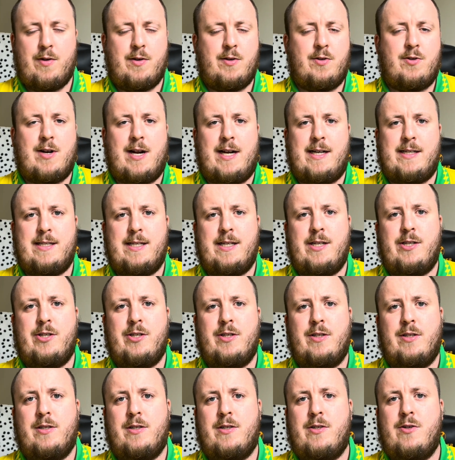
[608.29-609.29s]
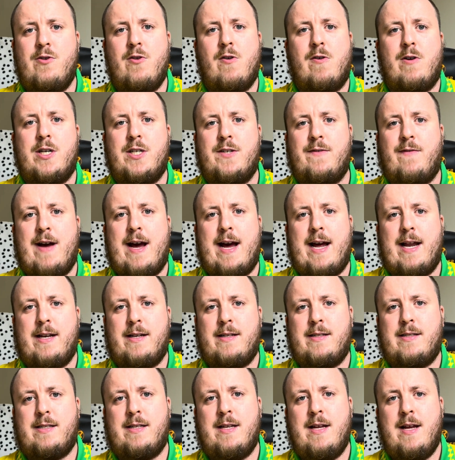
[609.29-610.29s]
the transitions. Norwich
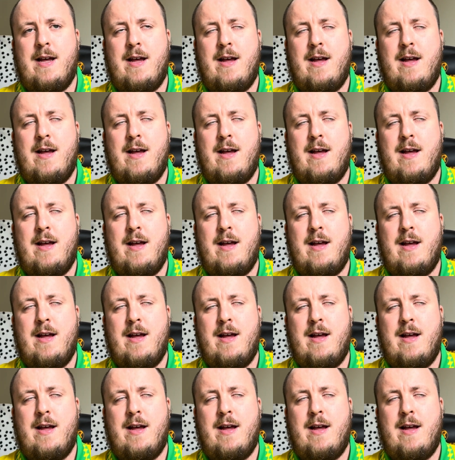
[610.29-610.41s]
fans,